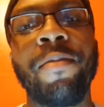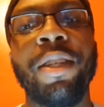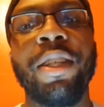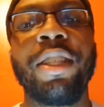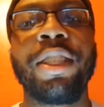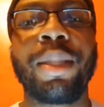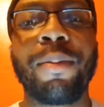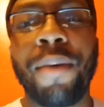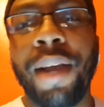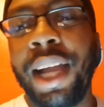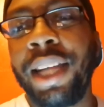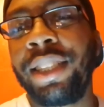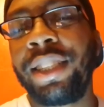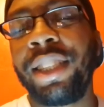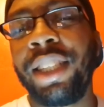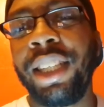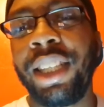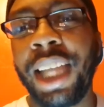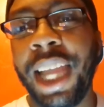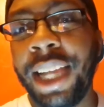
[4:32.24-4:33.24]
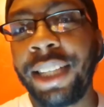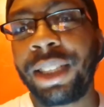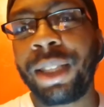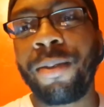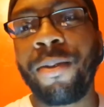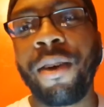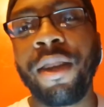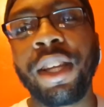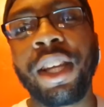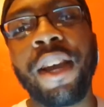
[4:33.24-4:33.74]
surprisingly, Kesa
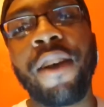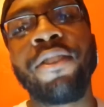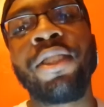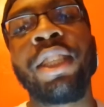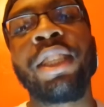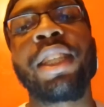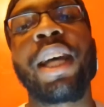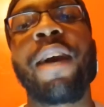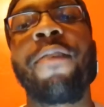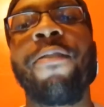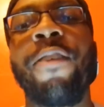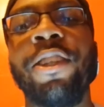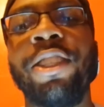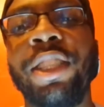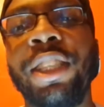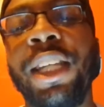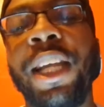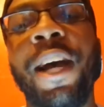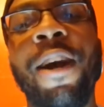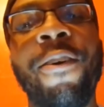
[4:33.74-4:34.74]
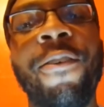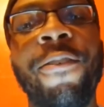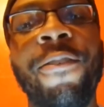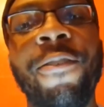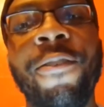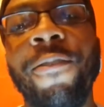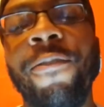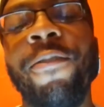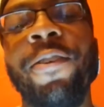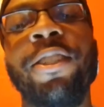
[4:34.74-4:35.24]
won the competition. I thought Janelle
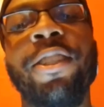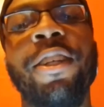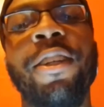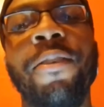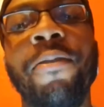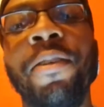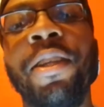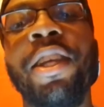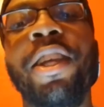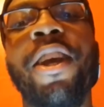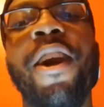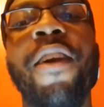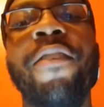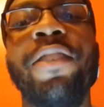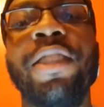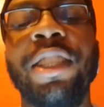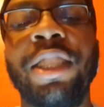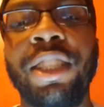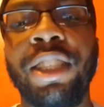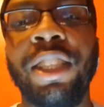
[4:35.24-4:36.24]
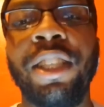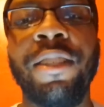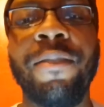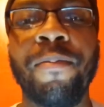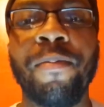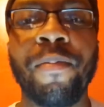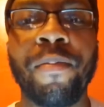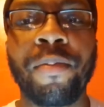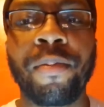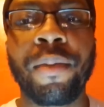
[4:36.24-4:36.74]
was gonna win the competition.
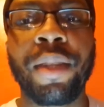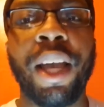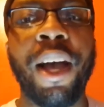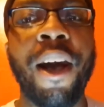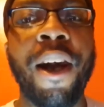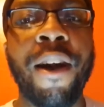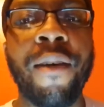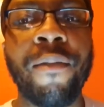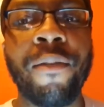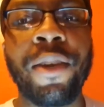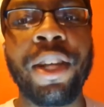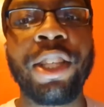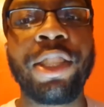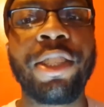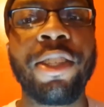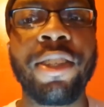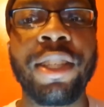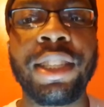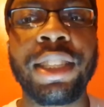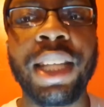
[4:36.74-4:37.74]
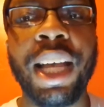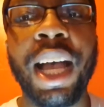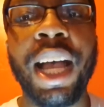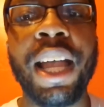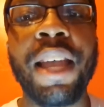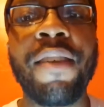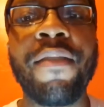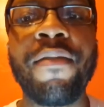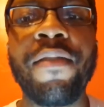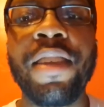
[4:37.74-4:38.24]
When it showed the
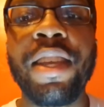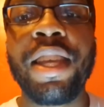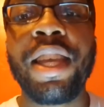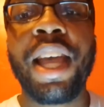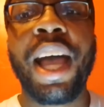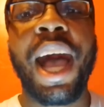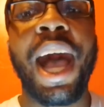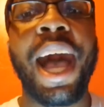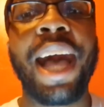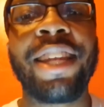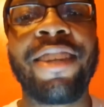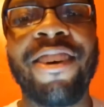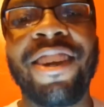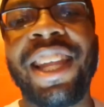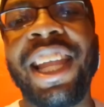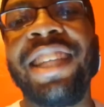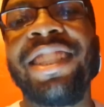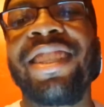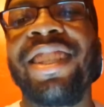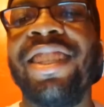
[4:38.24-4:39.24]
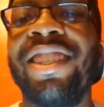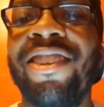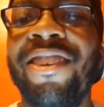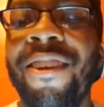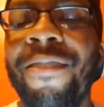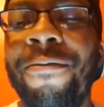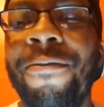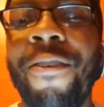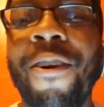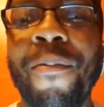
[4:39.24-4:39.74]
time, I thought Kesa was gonna do it
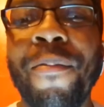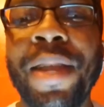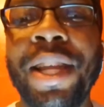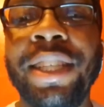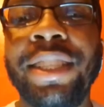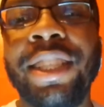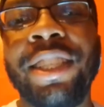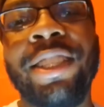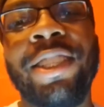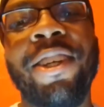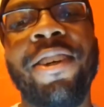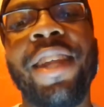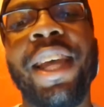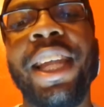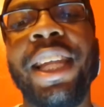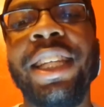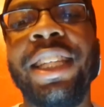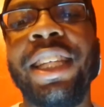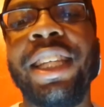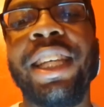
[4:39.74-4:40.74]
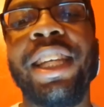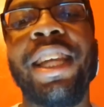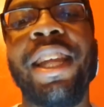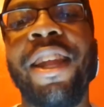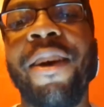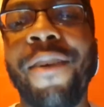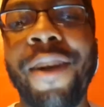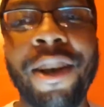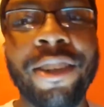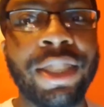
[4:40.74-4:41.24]
in 4 minutes. It showed that he did it in
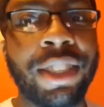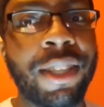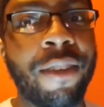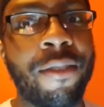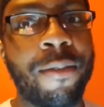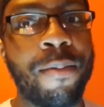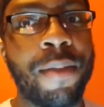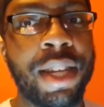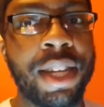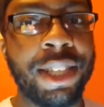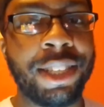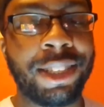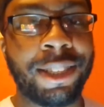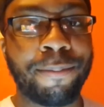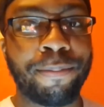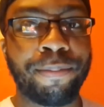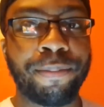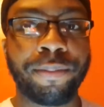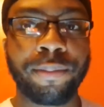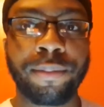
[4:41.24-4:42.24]
around 7 minutes,